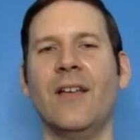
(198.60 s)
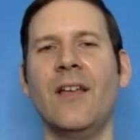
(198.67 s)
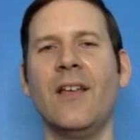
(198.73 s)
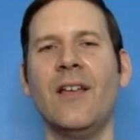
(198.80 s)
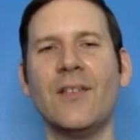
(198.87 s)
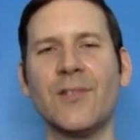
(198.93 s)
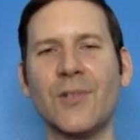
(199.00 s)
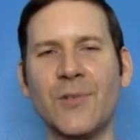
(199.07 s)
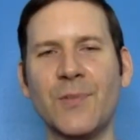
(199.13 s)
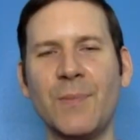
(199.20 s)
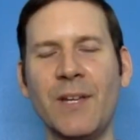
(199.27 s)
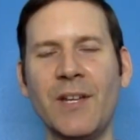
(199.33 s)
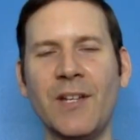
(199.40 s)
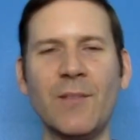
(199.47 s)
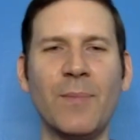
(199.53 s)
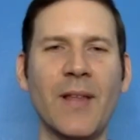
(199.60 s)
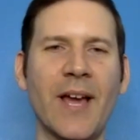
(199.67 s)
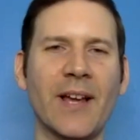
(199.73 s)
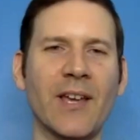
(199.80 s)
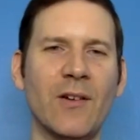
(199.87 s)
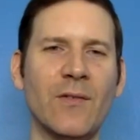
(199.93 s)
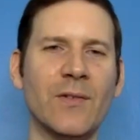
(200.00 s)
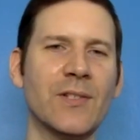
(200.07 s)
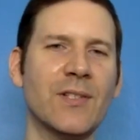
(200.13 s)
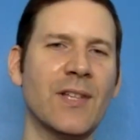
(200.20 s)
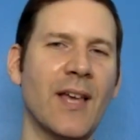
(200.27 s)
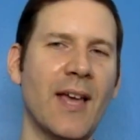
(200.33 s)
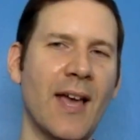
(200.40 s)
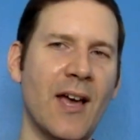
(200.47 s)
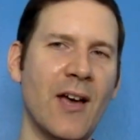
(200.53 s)
You know. speaking of Black
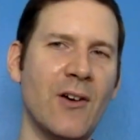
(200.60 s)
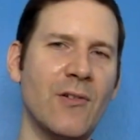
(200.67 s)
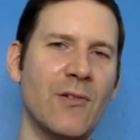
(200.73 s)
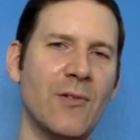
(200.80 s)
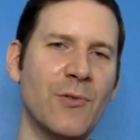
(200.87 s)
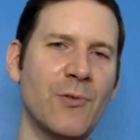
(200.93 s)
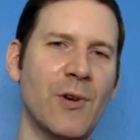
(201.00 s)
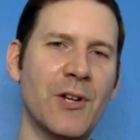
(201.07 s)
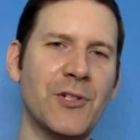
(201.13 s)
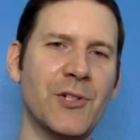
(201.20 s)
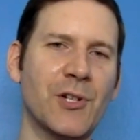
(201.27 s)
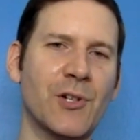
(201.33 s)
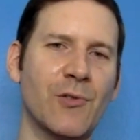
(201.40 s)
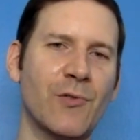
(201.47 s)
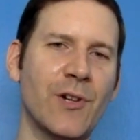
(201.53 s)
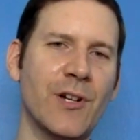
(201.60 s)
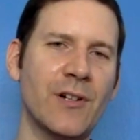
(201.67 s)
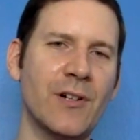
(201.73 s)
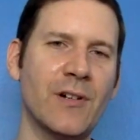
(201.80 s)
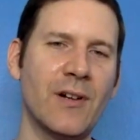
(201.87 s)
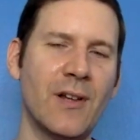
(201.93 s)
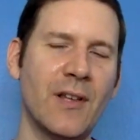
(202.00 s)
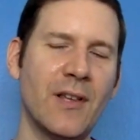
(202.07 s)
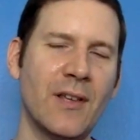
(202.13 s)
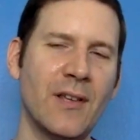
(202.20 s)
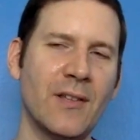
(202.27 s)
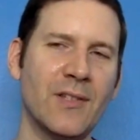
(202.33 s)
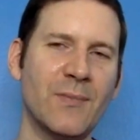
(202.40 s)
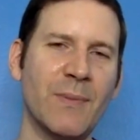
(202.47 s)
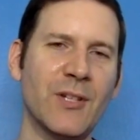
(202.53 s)
Elvis, how throughout your career
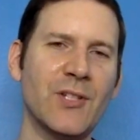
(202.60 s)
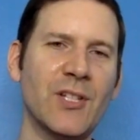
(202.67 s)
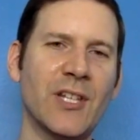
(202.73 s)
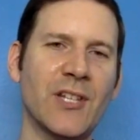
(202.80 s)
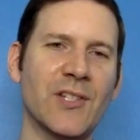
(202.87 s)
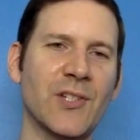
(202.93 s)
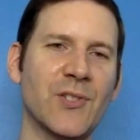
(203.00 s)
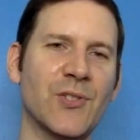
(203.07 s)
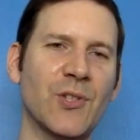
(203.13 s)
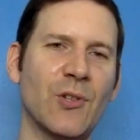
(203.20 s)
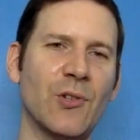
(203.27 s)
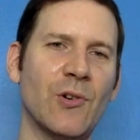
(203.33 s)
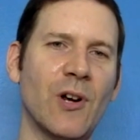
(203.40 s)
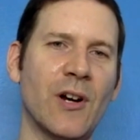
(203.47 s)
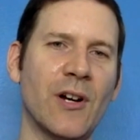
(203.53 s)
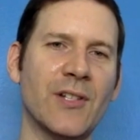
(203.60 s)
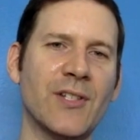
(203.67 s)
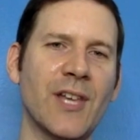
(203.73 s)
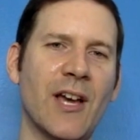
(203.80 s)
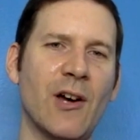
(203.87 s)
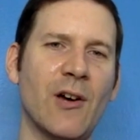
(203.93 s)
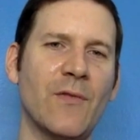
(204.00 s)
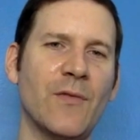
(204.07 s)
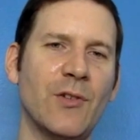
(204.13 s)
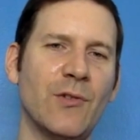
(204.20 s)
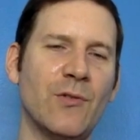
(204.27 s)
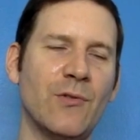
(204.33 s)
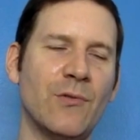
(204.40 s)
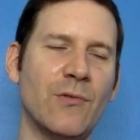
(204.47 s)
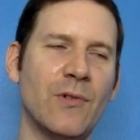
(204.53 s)
especially as a solo artist, how have
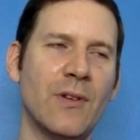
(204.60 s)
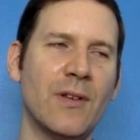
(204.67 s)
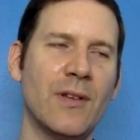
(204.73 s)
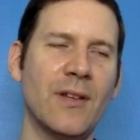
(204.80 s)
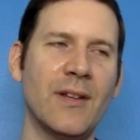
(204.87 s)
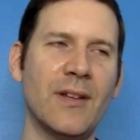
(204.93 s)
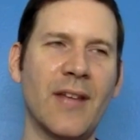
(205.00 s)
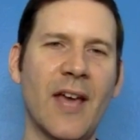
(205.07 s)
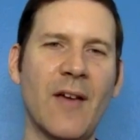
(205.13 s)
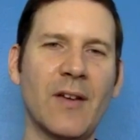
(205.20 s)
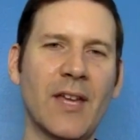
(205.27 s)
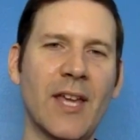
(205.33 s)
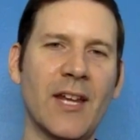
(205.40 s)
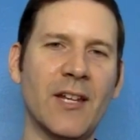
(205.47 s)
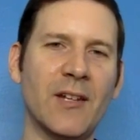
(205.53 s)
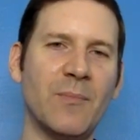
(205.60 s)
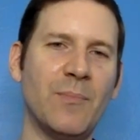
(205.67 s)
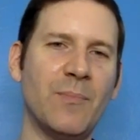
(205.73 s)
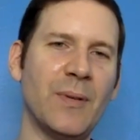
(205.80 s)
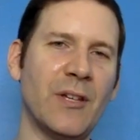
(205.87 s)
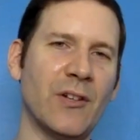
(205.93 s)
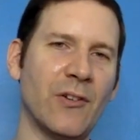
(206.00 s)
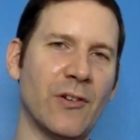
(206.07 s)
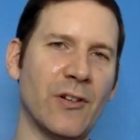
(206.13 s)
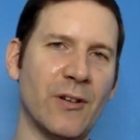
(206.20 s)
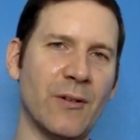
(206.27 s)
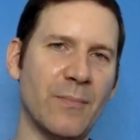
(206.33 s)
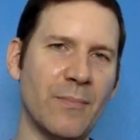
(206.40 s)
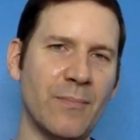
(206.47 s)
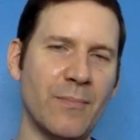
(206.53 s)
you navigated being on
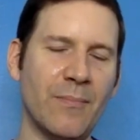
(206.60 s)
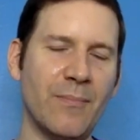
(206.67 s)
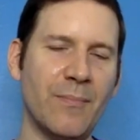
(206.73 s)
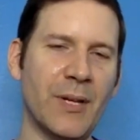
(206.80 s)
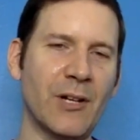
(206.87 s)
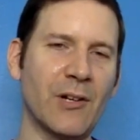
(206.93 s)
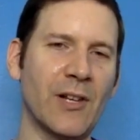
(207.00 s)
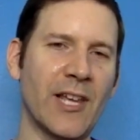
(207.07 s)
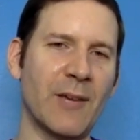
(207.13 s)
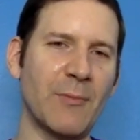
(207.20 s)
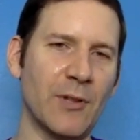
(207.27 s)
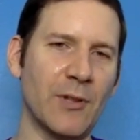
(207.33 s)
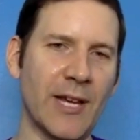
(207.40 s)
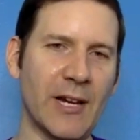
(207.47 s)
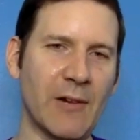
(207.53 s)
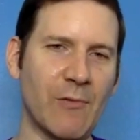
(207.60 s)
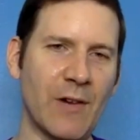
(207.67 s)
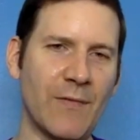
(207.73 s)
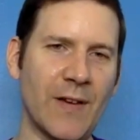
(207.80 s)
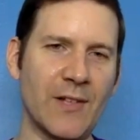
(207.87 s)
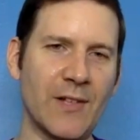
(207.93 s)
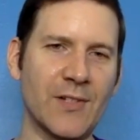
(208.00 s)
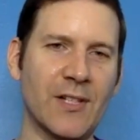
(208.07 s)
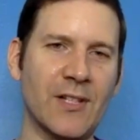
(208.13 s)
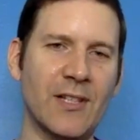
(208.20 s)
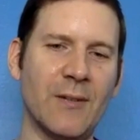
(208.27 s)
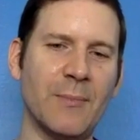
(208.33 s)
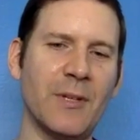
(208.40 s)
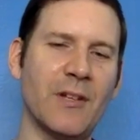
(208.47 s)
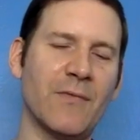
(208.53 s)
a bigger label like Ruffhouse
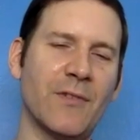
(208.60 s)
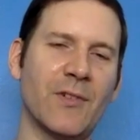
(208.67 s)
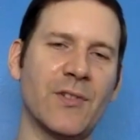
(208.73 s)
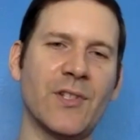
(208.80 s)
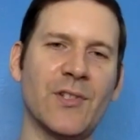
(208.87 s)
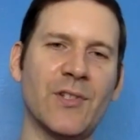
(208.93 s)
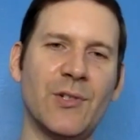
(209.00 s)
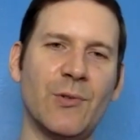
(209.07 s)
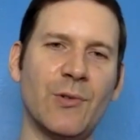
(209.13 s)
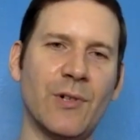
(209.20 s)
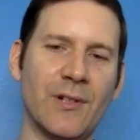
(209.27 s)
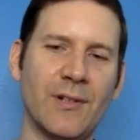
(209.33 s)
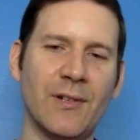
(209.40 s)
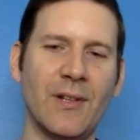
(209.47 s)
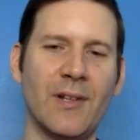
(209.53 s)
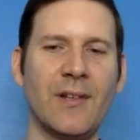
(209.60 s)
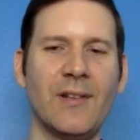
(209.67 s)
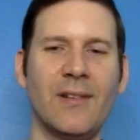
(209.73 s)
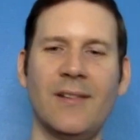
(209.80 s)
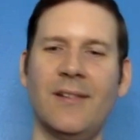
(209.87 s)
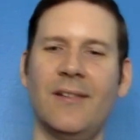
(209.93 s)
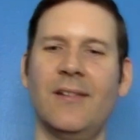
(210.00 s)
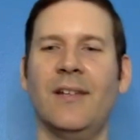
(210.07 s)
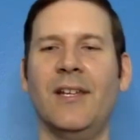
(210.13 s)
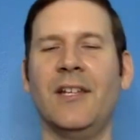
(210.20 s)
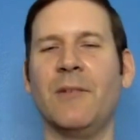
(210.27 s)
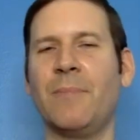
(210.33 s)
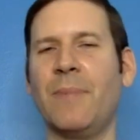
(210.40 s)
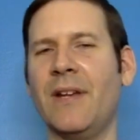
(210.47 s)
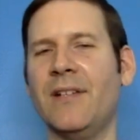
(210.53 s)
Columbia versus doing
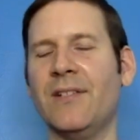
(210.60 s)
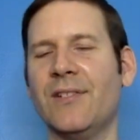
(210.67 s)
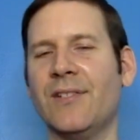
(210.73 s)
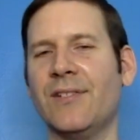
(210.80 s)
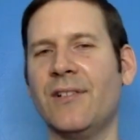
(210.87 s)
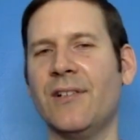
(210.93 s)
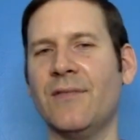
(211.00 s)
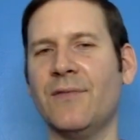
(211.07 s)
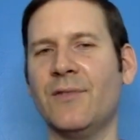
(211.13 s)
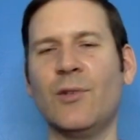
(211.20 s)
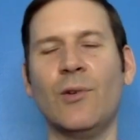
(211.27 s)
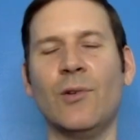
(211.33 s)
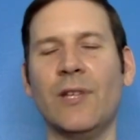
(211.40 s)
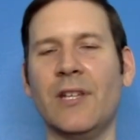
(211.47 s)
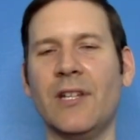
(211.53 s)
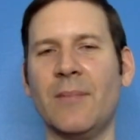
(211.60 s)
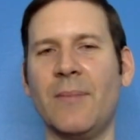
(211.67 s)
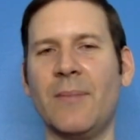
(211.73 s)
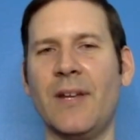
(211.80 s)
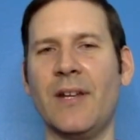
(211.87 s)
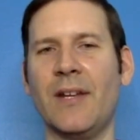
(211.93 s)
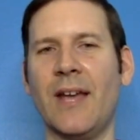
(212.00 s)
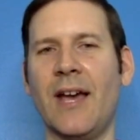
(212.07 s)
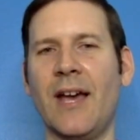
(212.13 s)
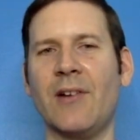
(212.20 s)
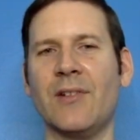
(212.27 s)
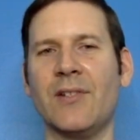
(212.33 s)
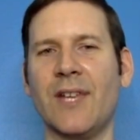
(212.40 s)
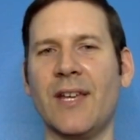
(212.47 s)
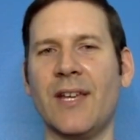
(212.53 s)
independent stuff, totally independent?
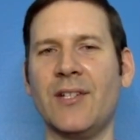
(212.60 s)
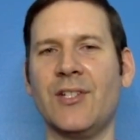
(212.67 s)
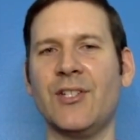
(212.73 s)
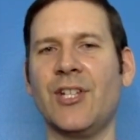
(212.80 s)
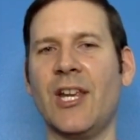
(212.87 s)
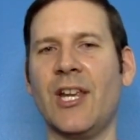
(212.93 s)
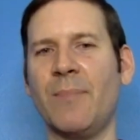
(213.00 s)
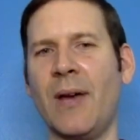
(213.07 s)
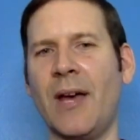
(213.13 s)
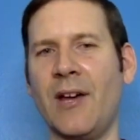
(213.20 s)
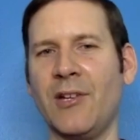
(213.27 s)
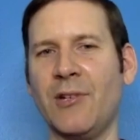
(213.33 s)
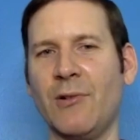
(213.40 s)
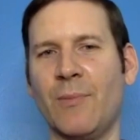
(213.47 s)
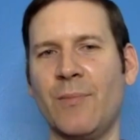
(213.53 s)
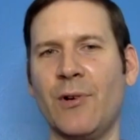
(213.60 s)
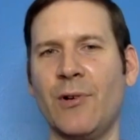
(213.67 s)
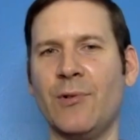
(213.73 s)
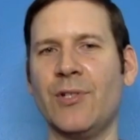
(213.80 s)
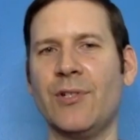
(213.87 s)
How does that shape how you approach?